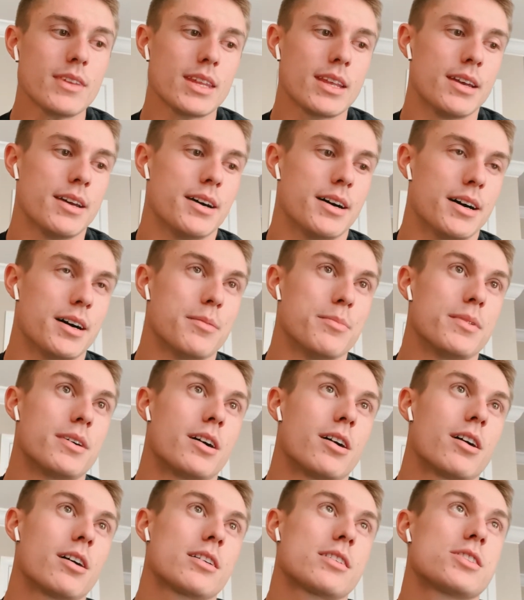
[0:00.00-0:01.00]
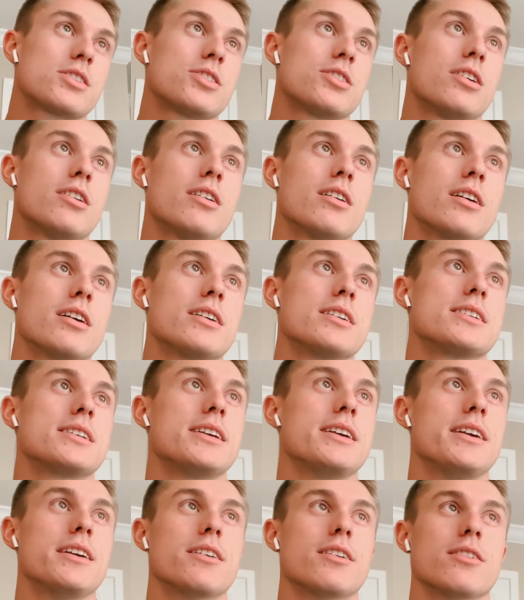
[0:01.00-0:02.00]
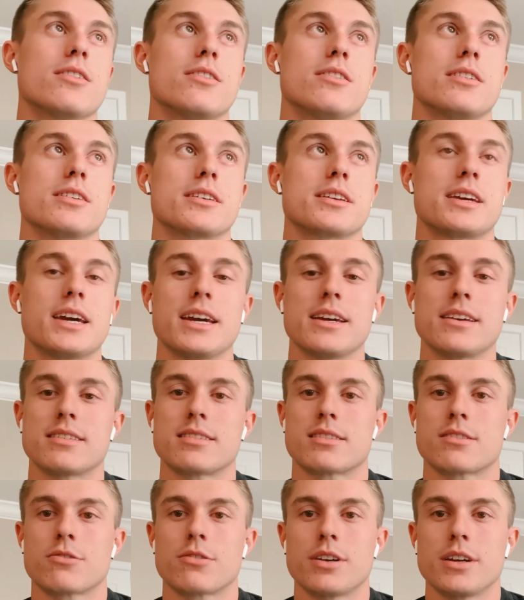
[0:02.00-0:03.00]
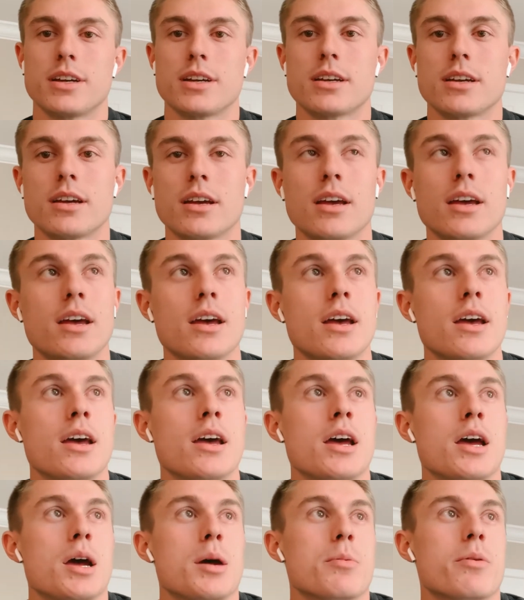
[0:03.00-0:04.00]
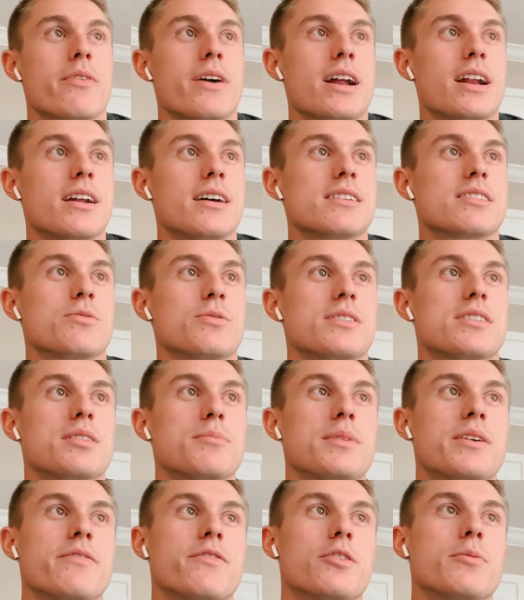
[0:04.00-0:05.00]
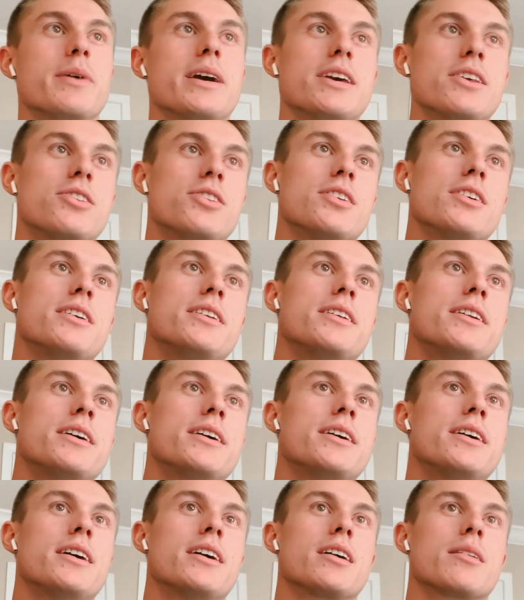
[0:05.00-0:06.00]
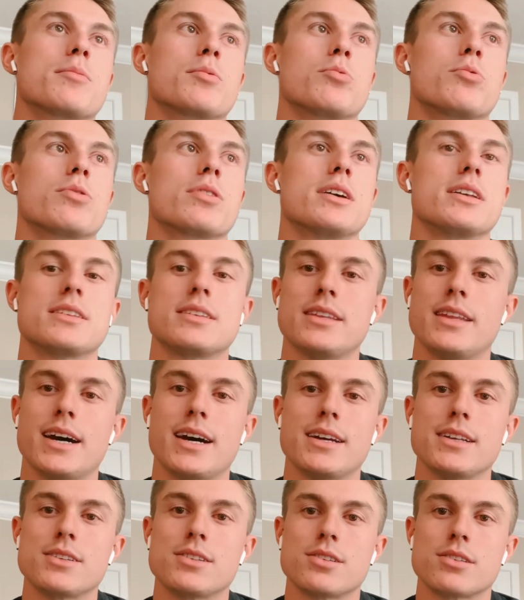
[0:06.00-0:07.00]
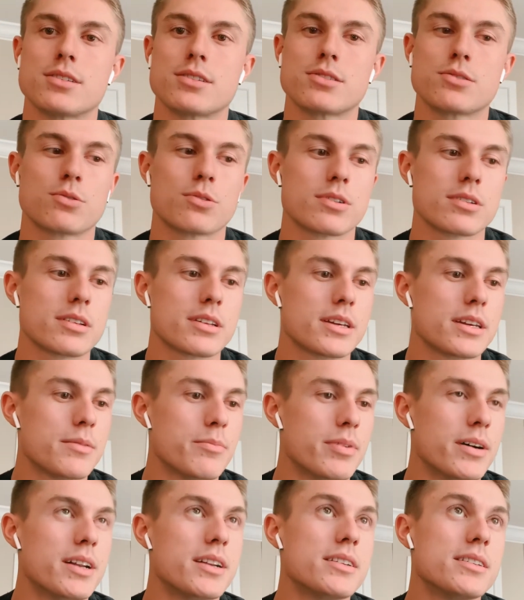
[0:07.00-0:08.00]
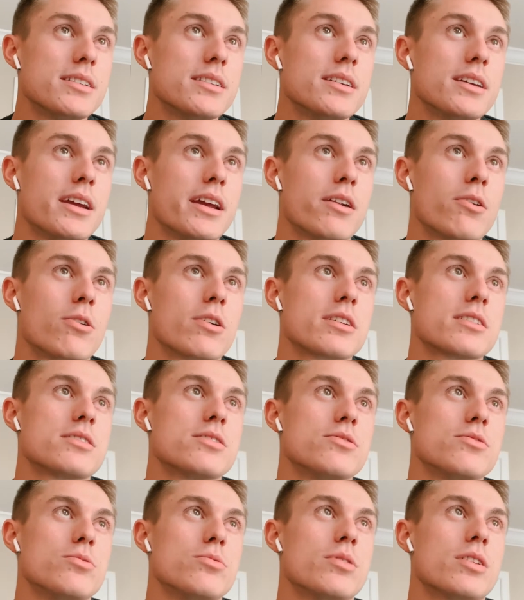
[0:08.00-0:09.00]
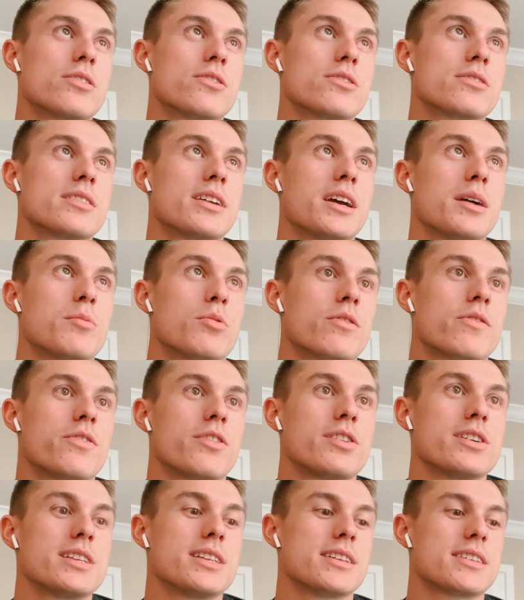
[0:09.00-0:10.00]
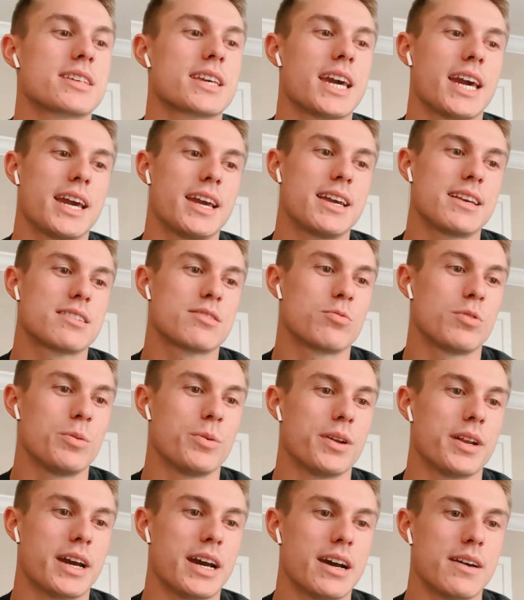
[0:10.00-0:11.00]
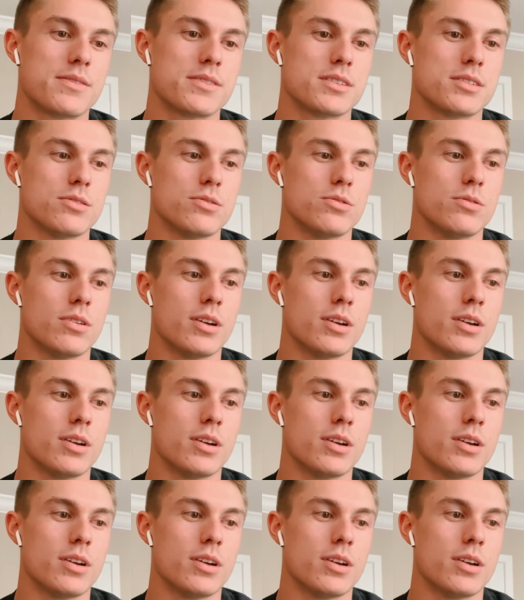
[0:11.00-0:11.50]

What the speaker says: Our chart here on case 3 provided us with some information. We'll get to that just shortly, but in order to understand more fully this case, we would have to